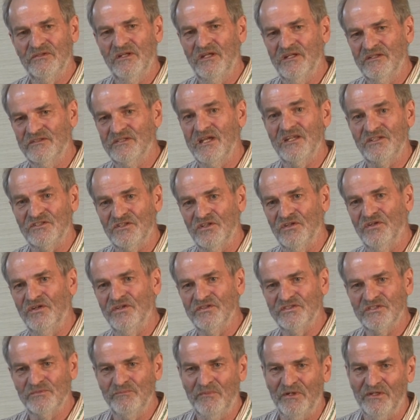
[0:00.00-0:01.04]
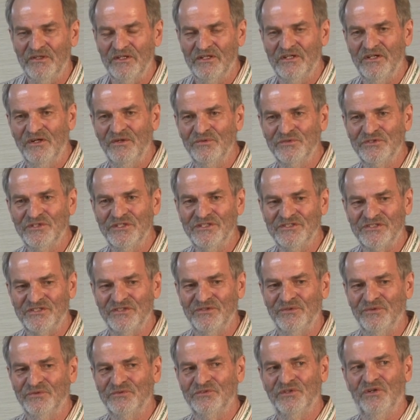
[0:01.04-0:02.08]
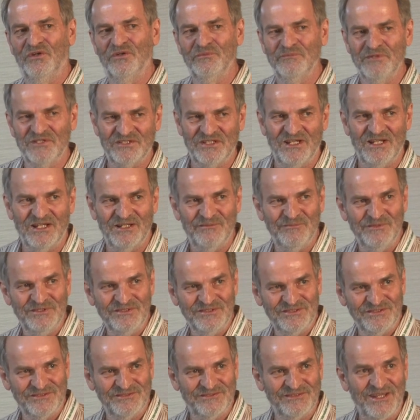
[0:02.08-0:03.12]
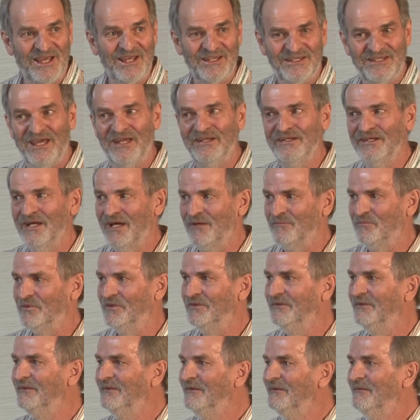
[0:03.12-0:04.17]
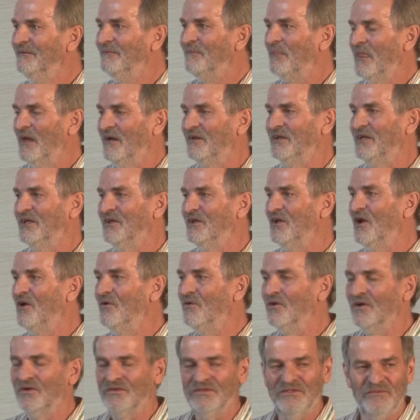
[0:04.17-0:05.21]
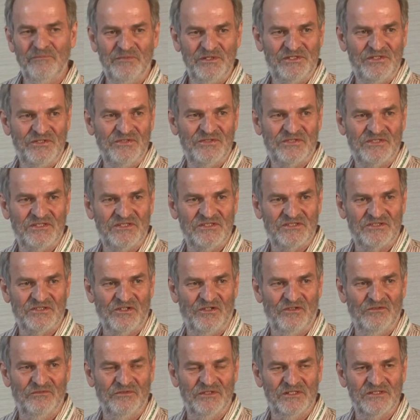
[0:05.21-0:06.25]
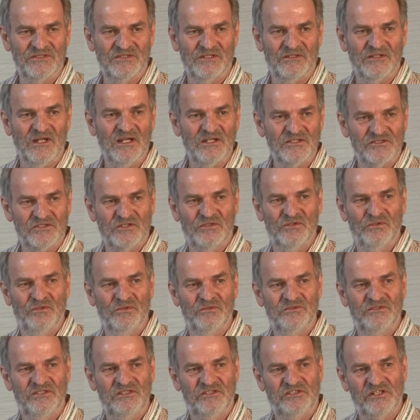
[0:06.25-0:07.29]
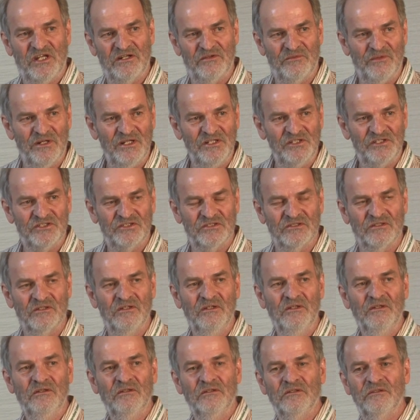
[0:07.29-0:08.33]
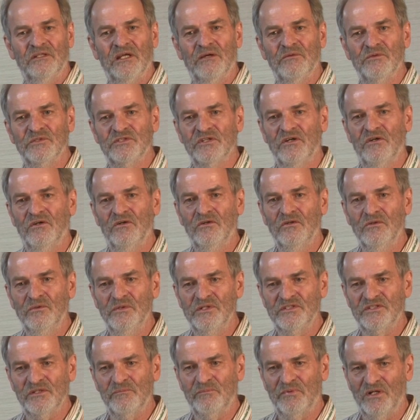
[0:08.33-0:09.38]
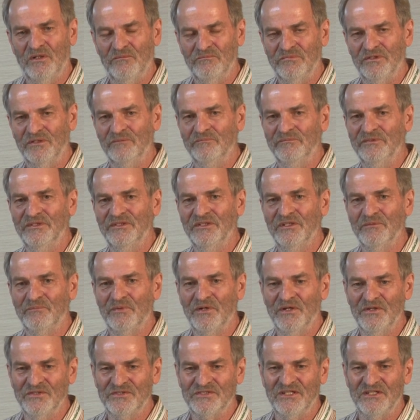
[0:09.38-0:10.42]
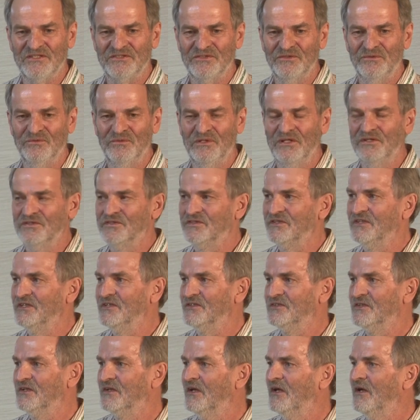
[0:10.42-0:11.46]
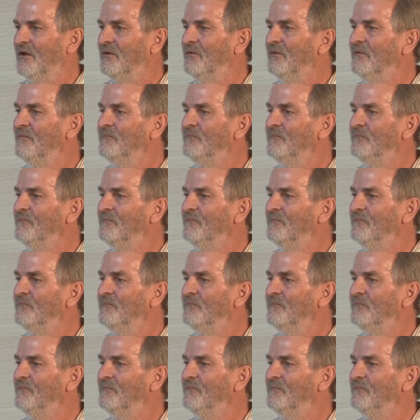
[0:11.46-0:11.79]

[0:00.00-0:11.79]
It gets lost by the culture. It's an autonomous element that can happen, and it no longer produces solvents, and that's called degeneration. And that was always a problem in the process all those years ago.